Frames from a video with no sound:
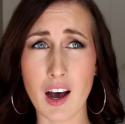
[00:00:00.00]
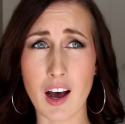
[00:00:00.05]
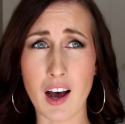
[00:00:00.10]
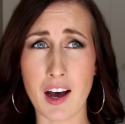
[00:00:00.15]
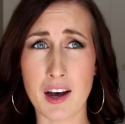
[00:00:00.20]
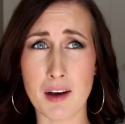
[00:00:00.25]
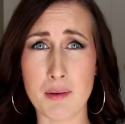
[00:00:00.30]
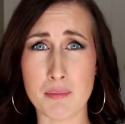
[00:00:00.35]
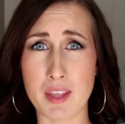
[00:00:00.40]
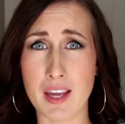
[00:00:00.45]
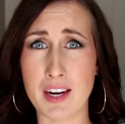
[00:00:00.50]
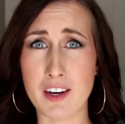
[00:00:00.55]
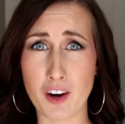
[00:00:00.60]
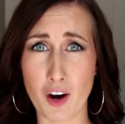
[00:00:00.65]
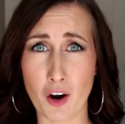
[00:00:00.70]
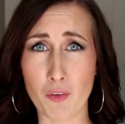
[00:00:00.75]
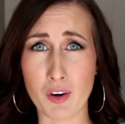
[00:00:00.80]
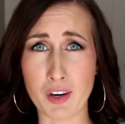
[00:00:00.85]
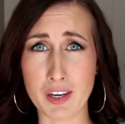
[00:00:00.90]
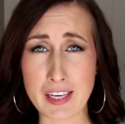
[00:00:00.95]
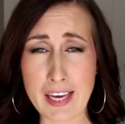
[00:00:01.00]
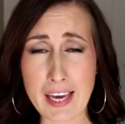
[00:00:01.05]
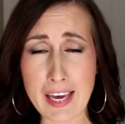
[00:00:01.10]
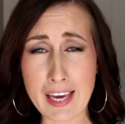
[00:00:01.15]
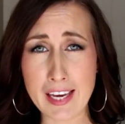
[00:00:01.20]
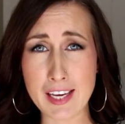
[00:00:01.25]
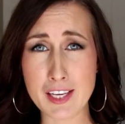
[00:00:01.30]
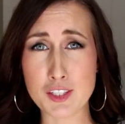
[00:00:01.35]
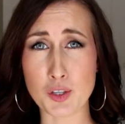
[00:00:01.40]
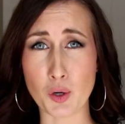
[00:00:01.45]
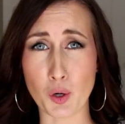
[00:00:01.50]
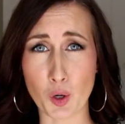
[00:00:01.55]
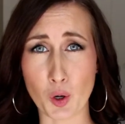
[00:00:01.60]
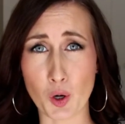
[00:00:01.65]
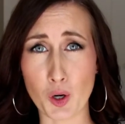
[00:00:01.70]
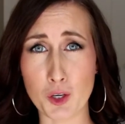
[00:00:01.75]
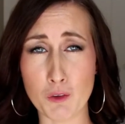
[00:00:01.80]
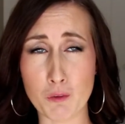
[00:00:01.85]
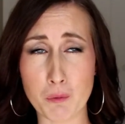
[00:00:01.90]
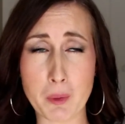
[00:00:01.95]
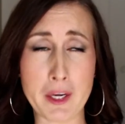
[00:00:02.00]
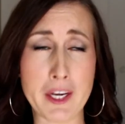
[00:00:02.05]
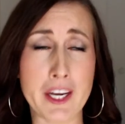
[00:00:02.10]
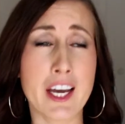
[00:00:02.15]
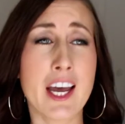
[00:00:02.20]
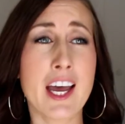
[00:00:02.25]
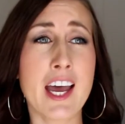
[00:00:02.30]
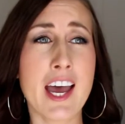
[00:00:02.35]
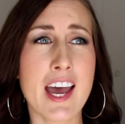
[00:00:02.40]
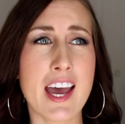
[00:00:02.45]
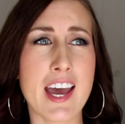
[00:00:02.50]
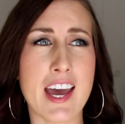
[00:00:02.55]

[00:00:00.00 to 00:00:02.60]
than it already is or could be.